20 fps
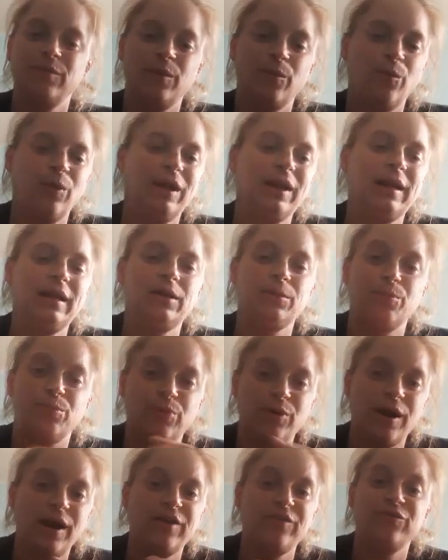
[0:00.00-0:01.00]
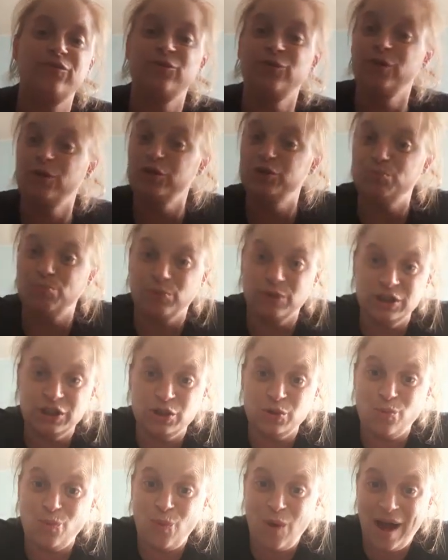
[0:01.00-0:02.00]
We need to pray for
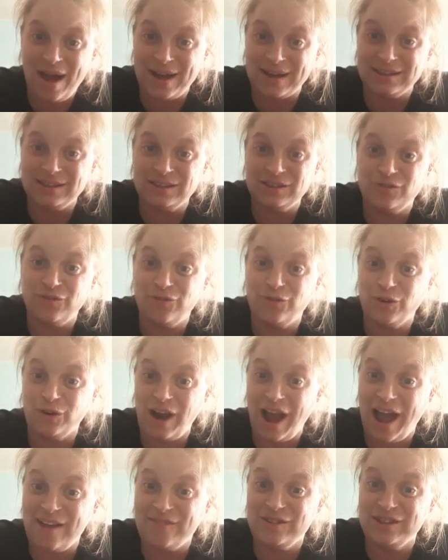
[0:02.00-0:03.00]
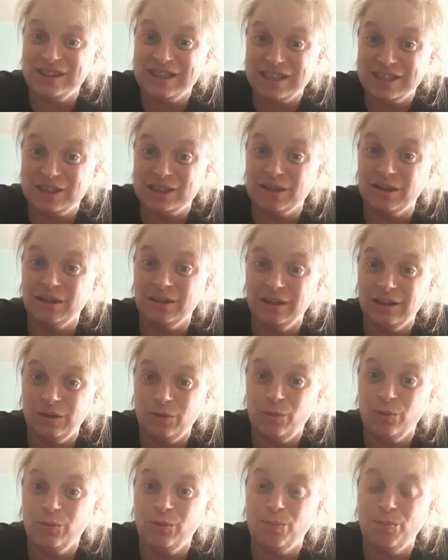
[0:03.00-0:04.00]
Bridget West for having this
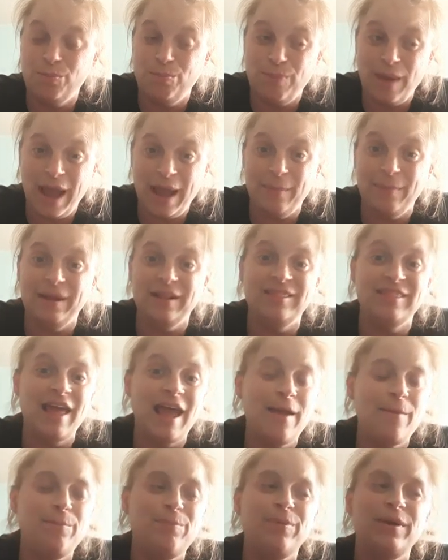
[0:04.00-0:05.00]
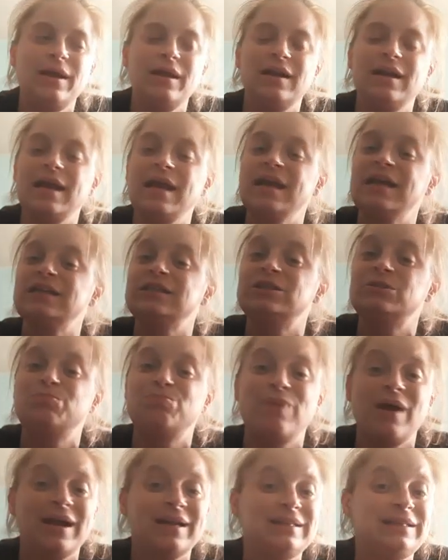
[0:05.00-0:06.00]
little baby. They've been
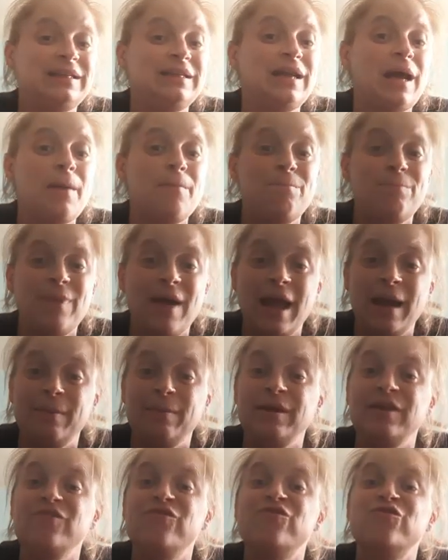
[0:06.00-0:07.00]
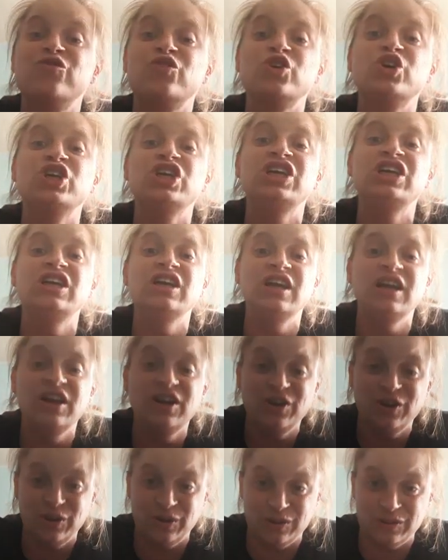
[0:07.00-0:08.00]
expecting a baby for
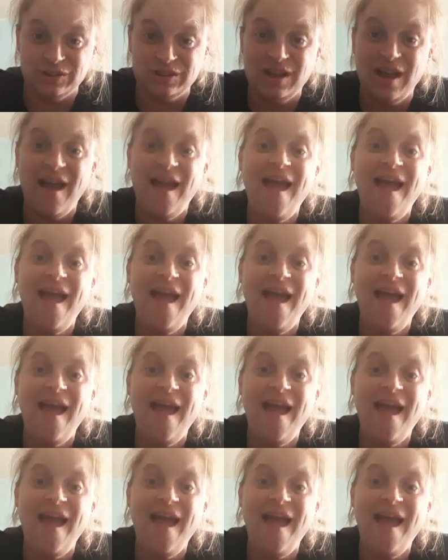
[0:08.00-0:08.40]
years.